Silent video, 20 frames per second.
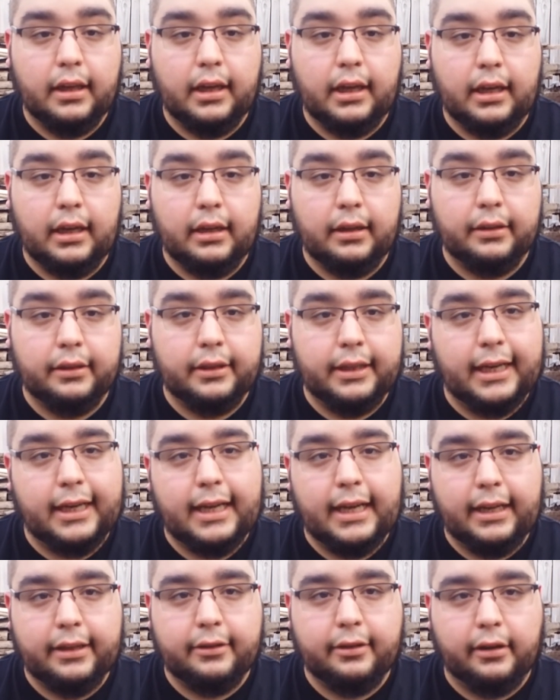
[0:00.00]
That
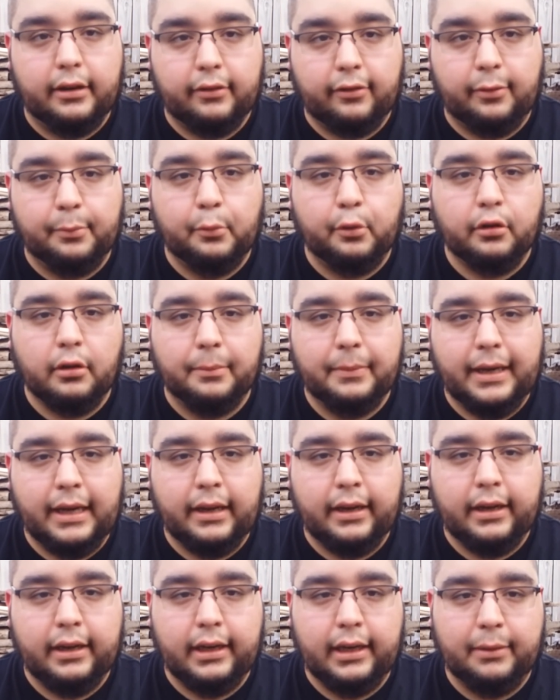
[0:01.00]
guy talks more
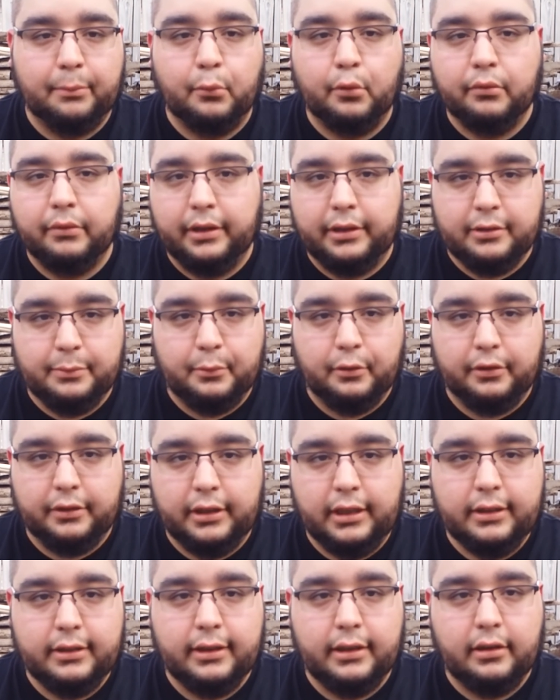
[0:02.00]
about it into more
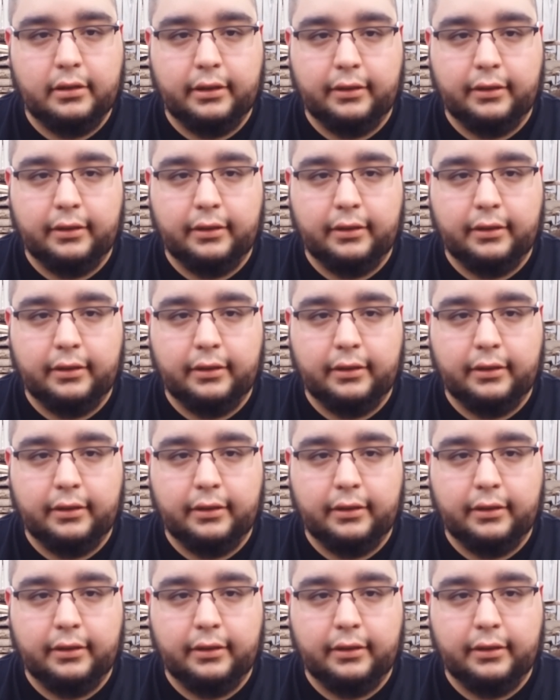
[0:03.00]
detail.